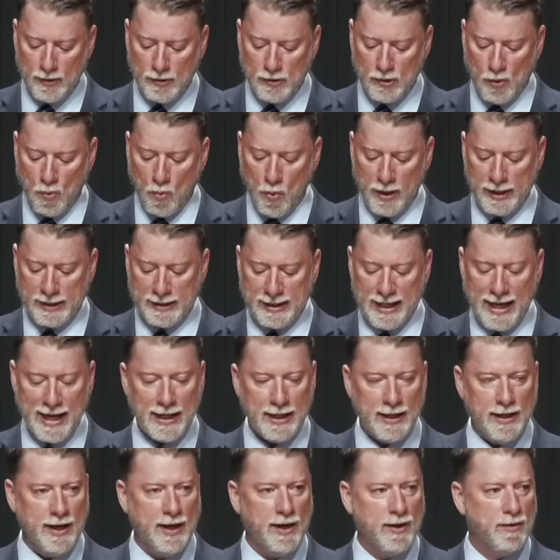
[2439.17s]
So, what is
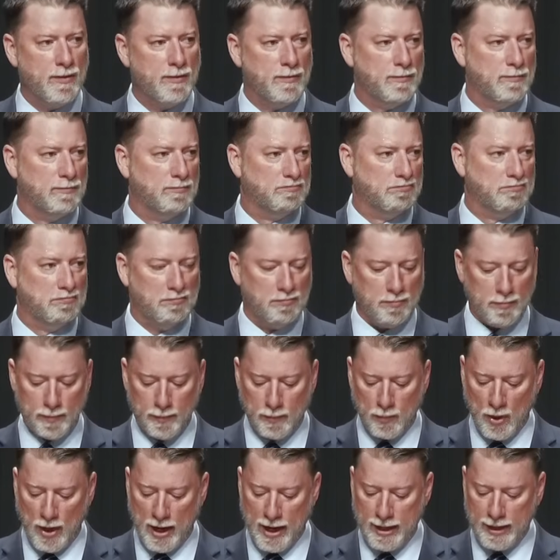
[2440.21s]
hated here?
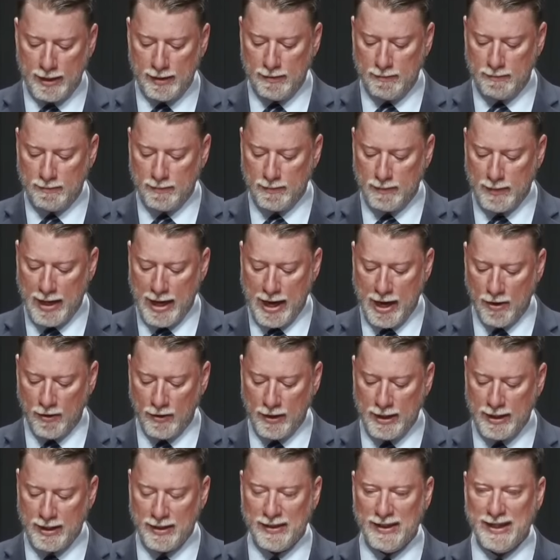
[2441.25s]
Pride,
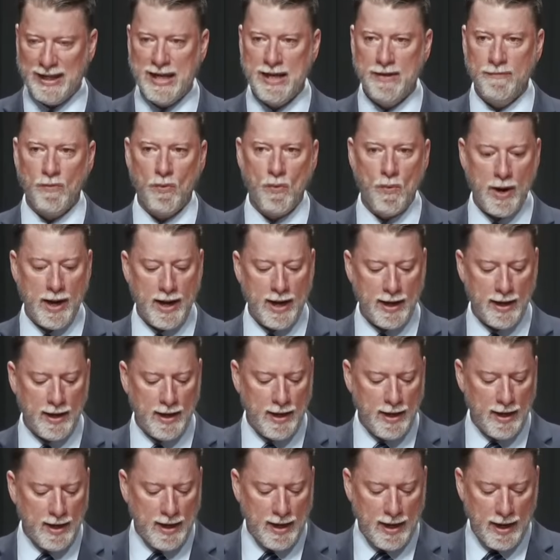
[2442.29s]
arrogant, the evil way.
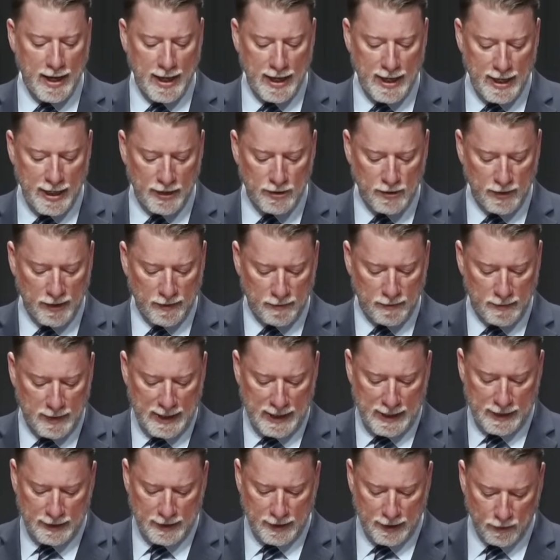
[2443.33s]
I actually would be
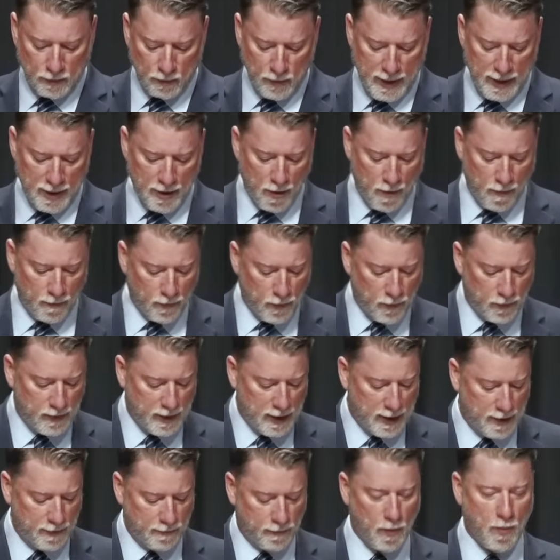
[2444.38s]
easy to read over the
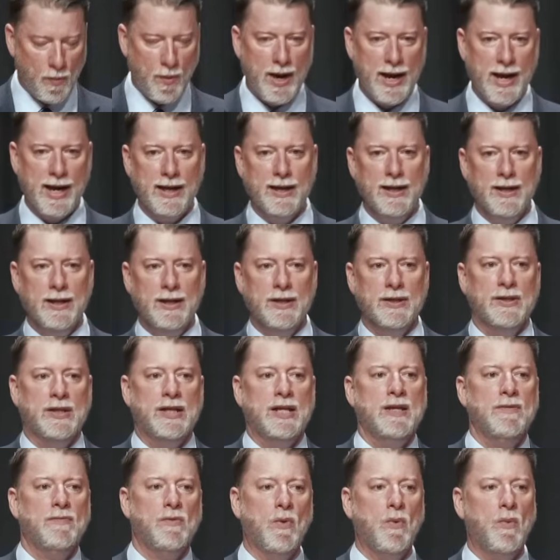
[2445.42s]
evil way. The
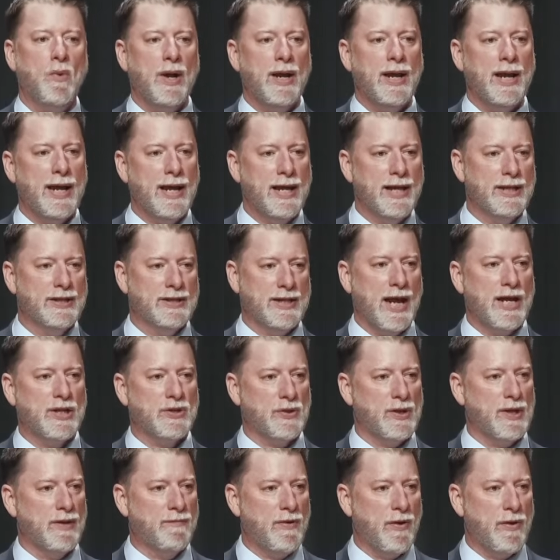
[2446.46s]
evil way is
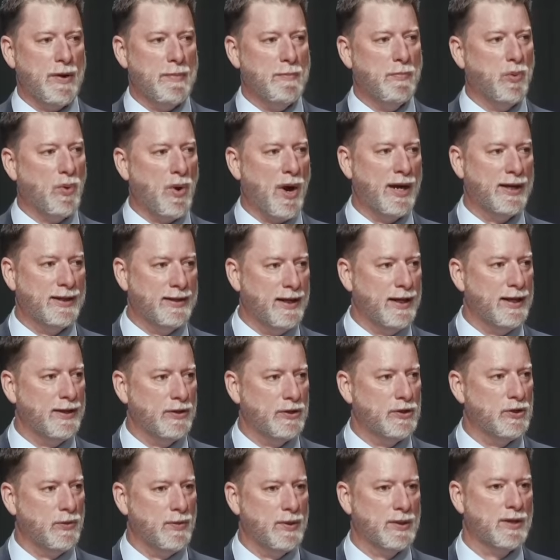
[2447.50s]
actually a very broad thing
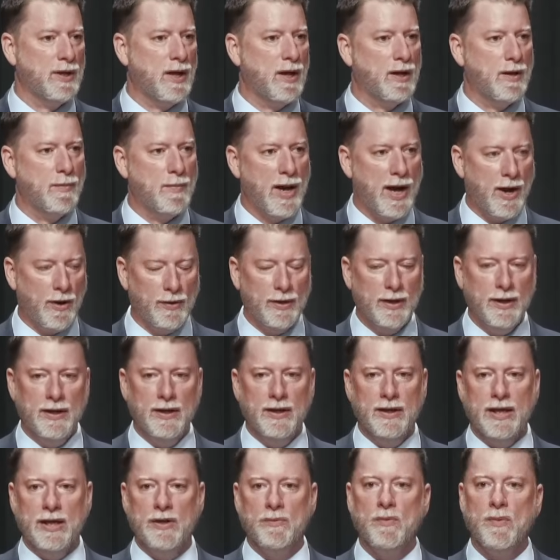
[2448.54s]
that you could talk about.
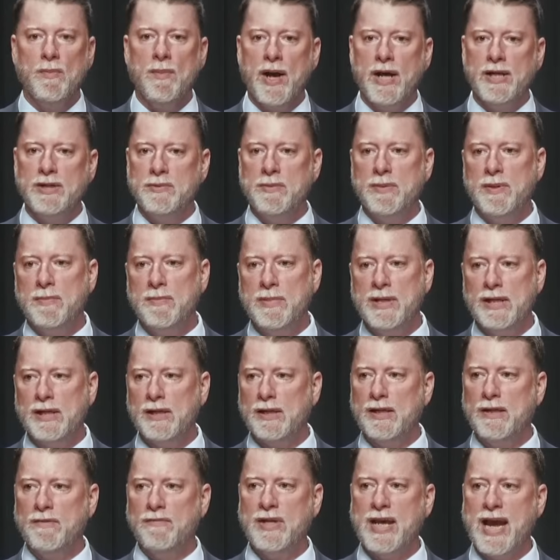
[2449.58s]
And it reminds me
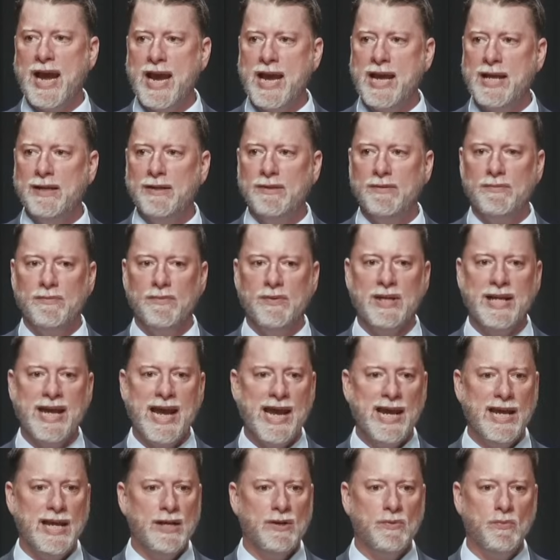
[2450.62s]
immediately of Cain.
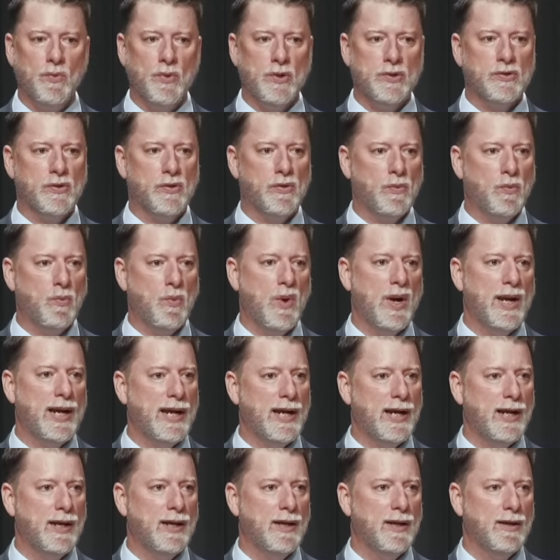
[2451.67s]
Cain was the
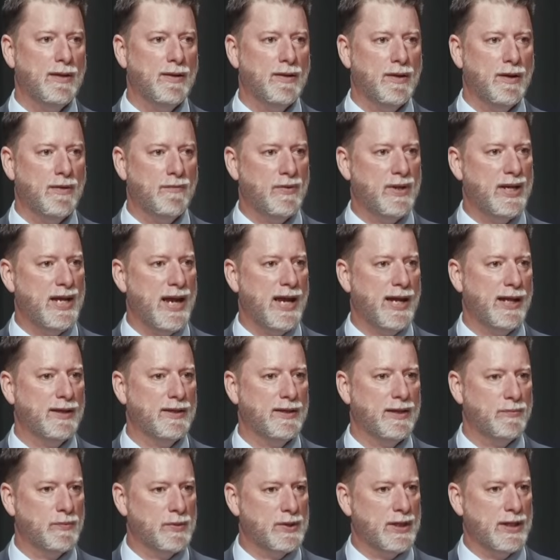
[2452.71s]
way of get.
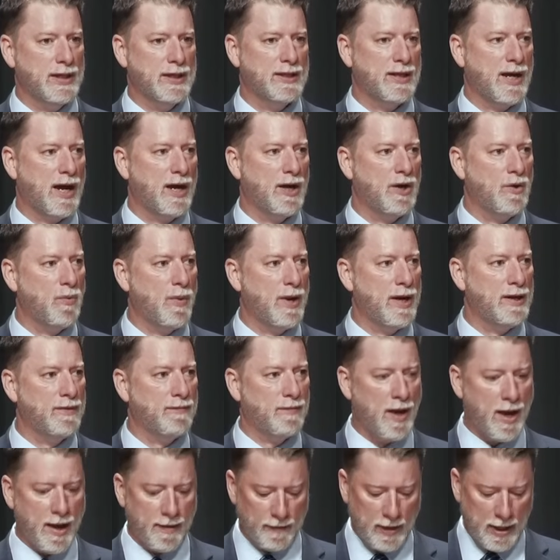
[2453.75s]
It was an entire way
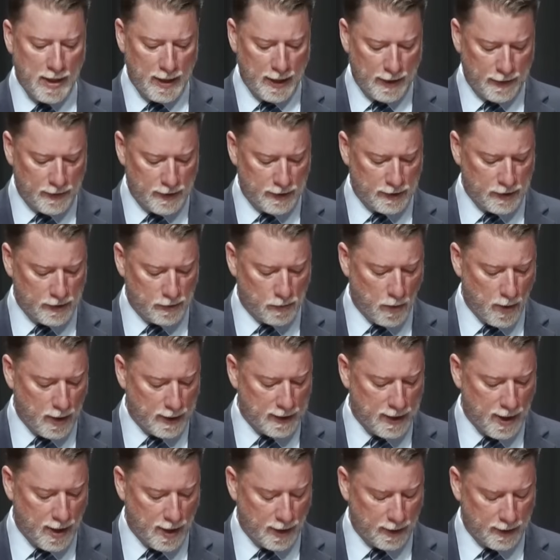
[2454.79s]
of life. And this is
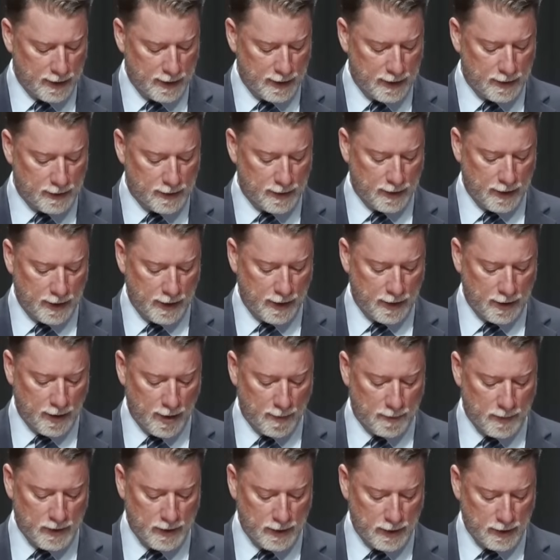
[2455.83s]
what God is in
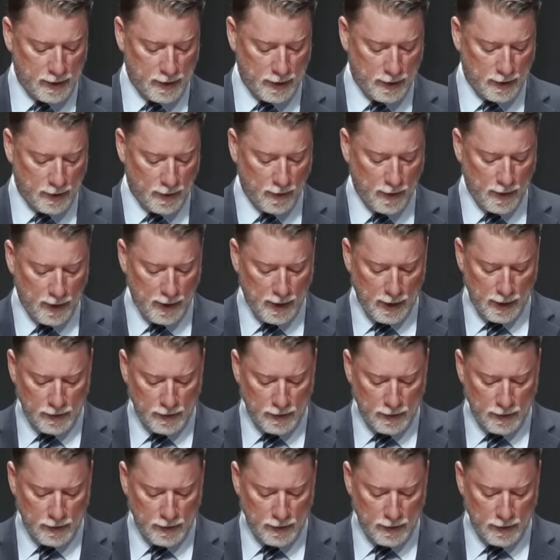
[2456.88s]
opposition to.